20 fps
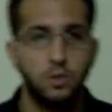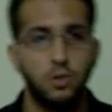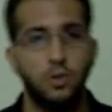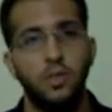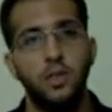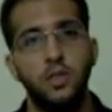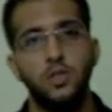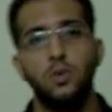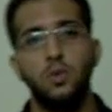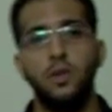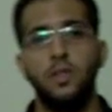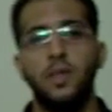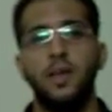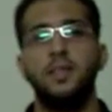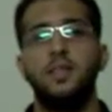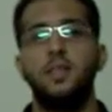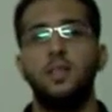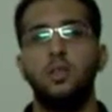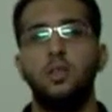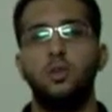So these were
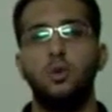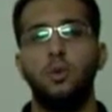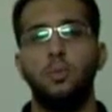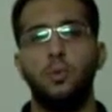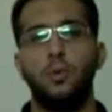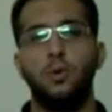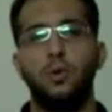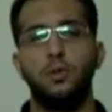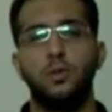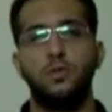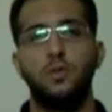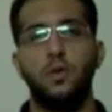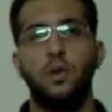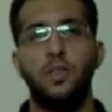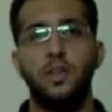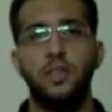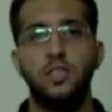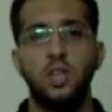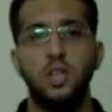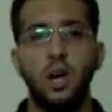the T-tubules.
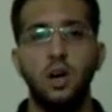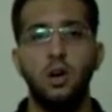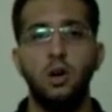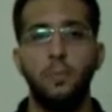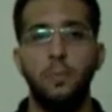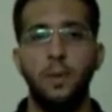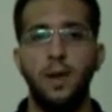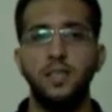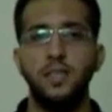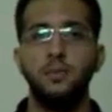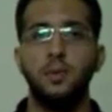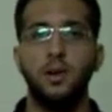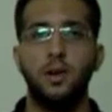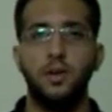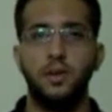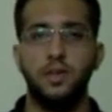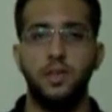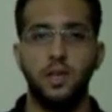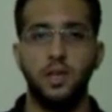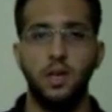For the sarcoplasmic
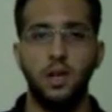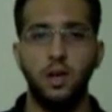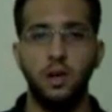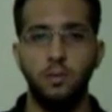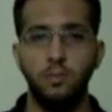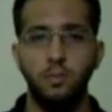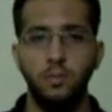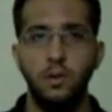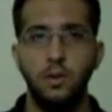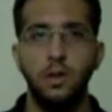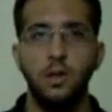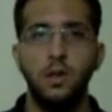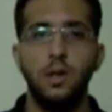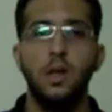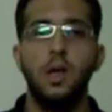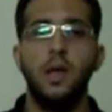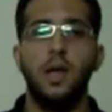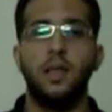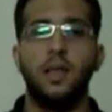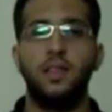reticulum,
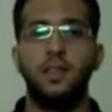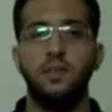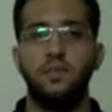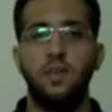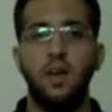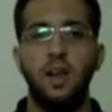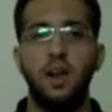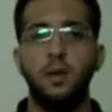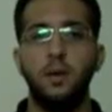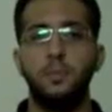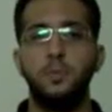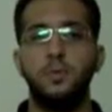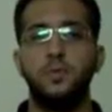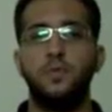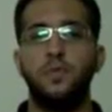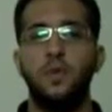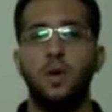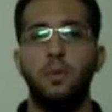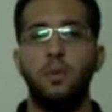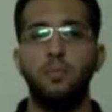it develops
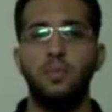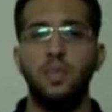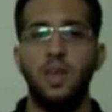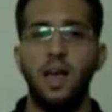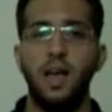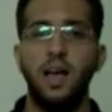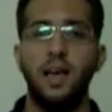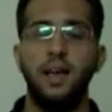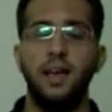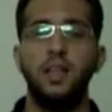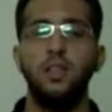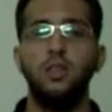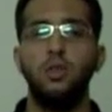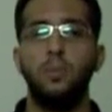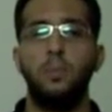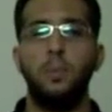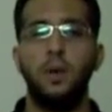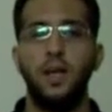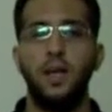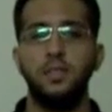from the
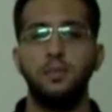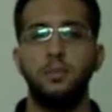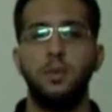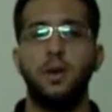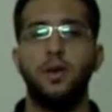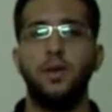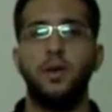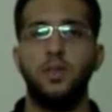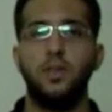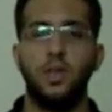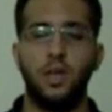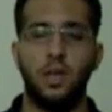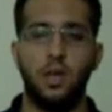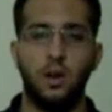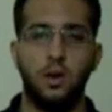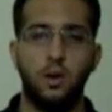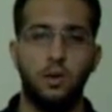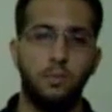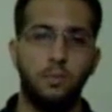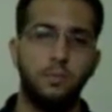endoplasmic
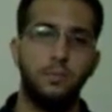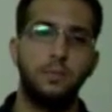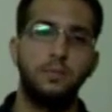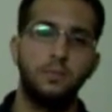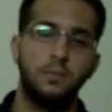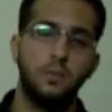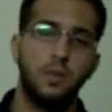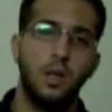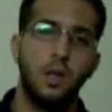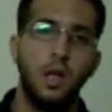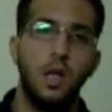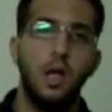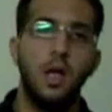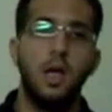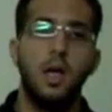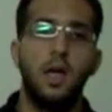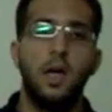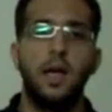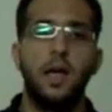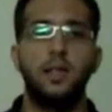reticulum.
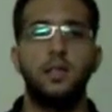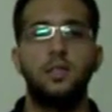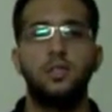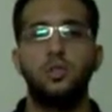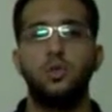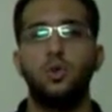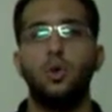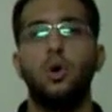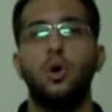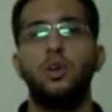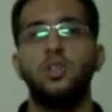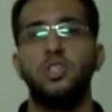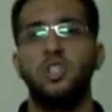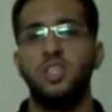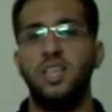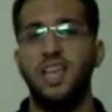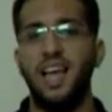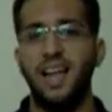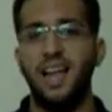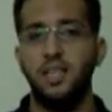It
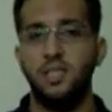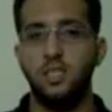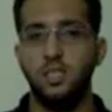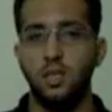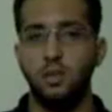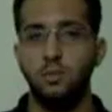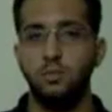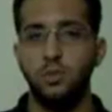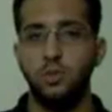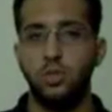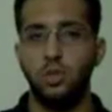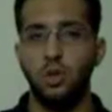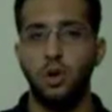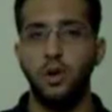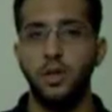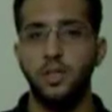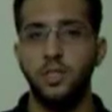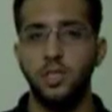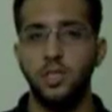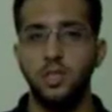stores calcium
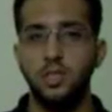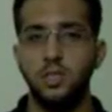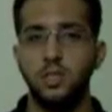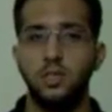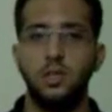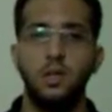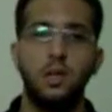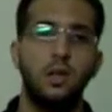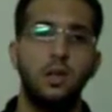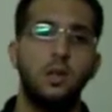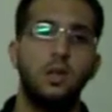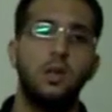storages.